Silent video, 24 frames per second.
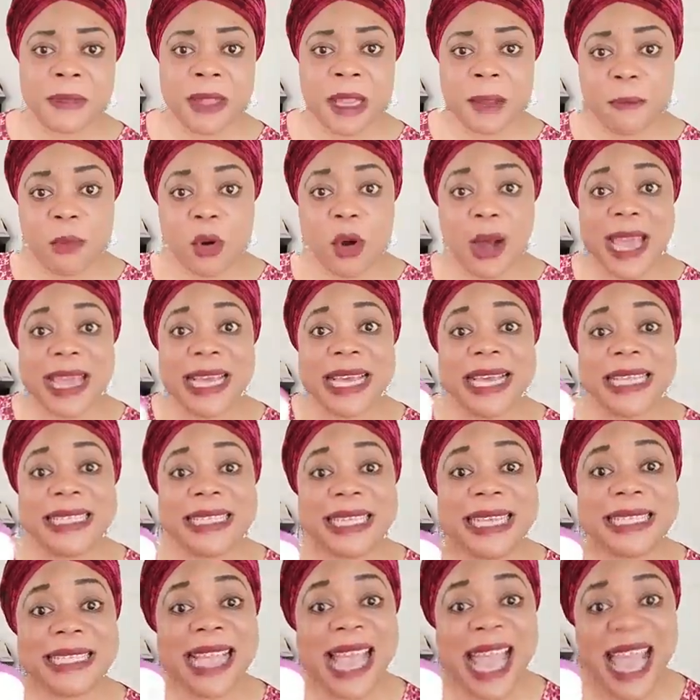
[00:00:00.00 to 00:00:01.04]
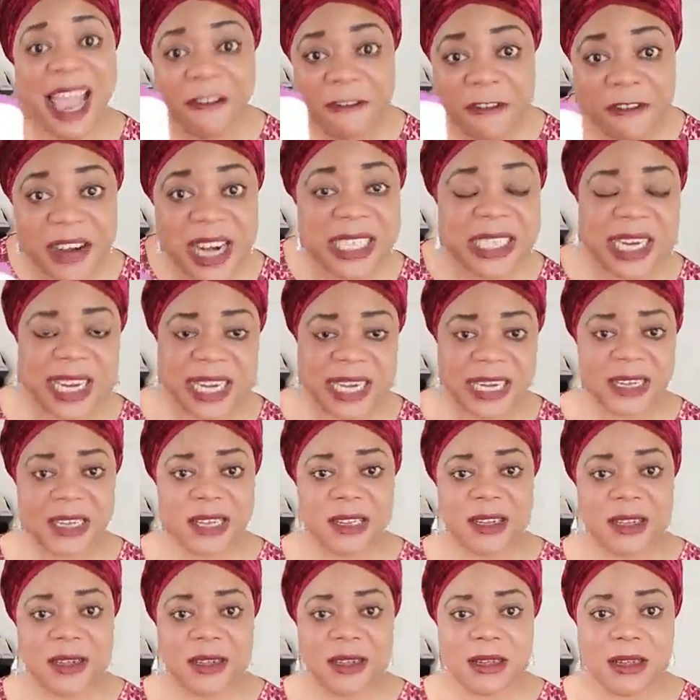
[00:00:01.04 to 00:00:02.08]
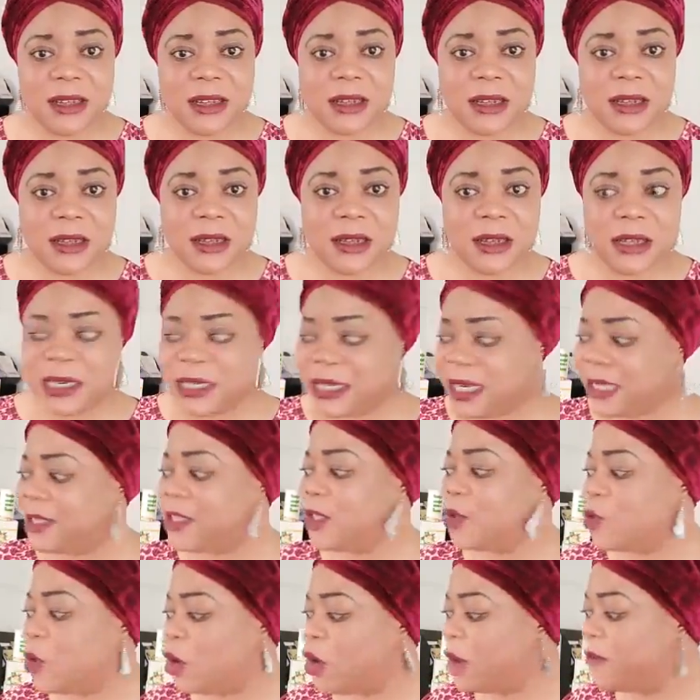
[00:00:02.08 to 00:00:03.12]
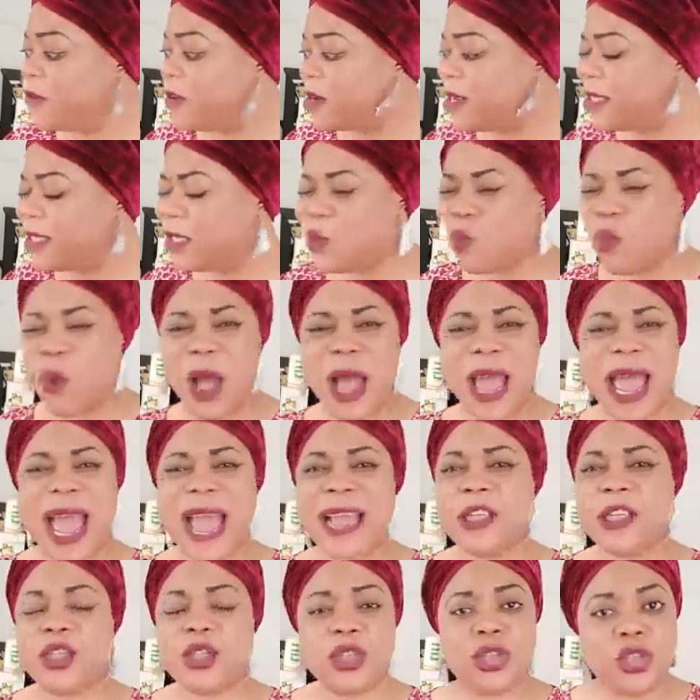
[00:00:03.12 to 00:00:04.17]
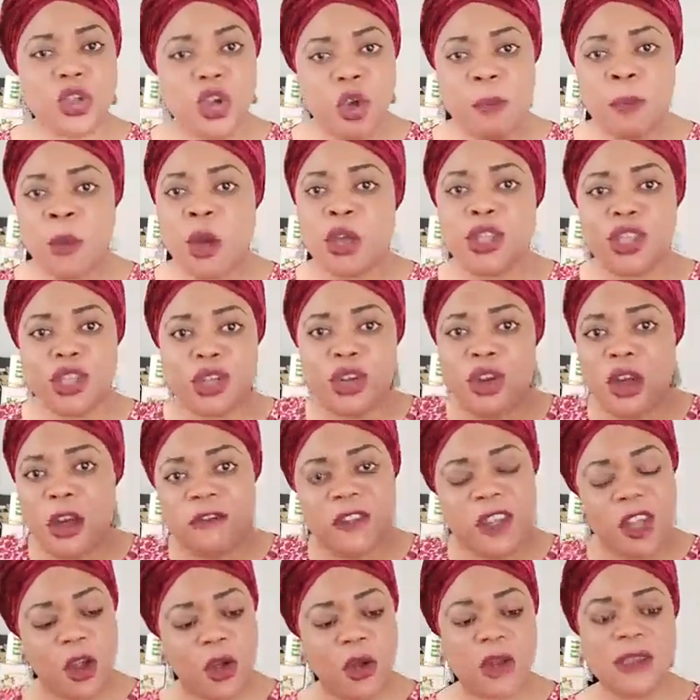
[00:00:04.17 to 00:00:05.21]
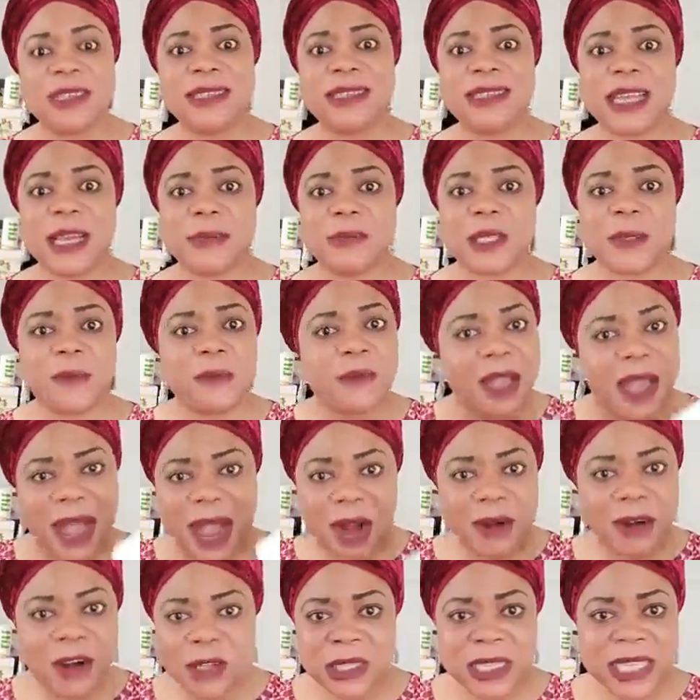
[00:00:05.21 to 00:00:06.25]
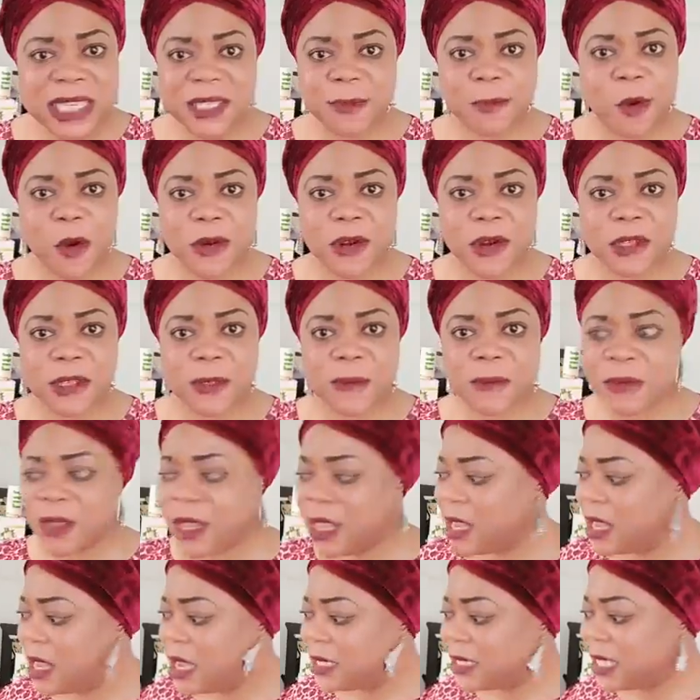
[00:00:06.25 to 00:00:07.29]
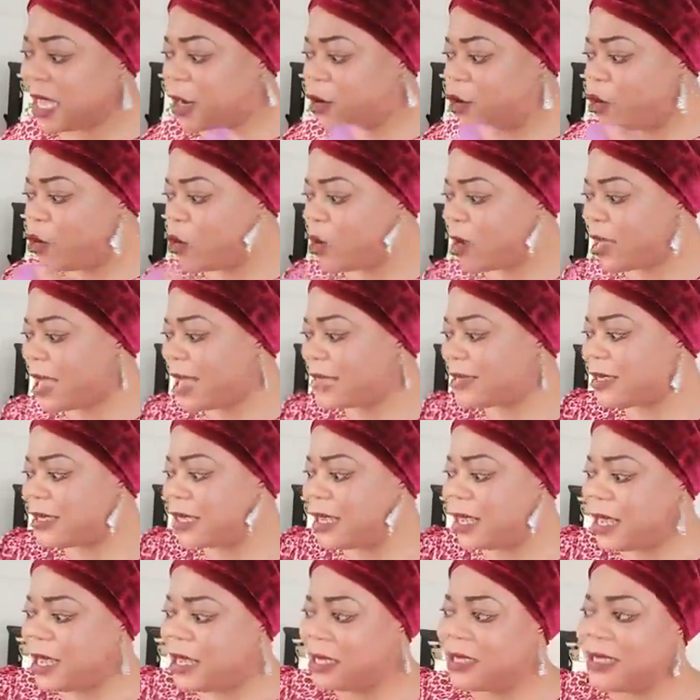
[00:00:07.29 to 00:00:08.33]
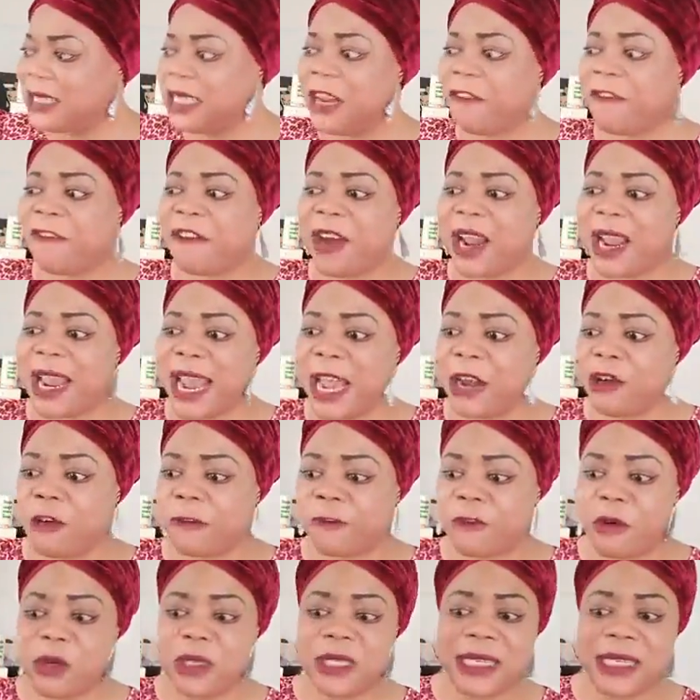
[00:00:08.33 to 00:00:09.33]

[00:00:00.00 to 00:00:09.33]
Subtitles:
But I eat it every day. This is one of the reasons why I so much love the concept around this product. Then look at different kind of fruit.